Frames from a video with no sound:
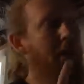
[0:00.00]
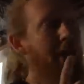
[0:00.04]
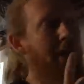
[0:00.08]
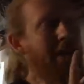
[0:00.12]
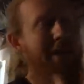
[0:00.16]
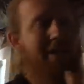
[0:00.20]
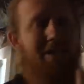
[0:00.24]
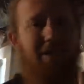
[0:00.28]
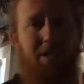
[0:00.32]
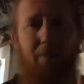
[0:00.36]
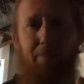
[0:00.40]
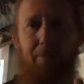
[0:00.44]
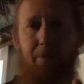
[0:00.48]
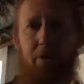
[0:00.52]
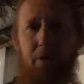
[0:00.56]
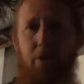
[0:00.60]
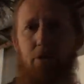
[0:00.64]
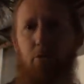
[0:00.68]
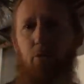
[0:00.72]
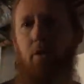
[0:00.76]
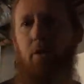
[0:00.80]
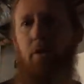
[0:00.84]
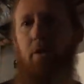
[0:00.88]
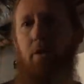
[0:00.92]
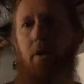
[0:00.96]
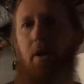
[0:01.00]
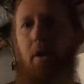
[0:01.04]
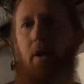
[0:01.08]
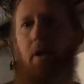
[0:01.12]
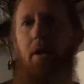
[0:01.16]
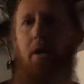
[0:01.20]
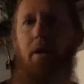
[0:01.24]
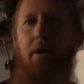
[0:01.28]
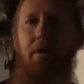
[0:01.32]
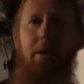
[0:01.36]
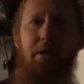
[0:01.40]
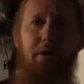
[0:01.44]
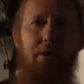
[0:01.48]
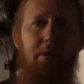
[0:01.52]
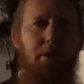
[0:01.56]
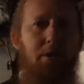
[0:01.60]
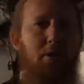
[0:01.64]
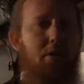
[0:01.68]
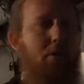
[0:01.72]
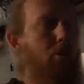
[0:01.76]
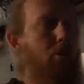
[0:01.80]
except this one. This is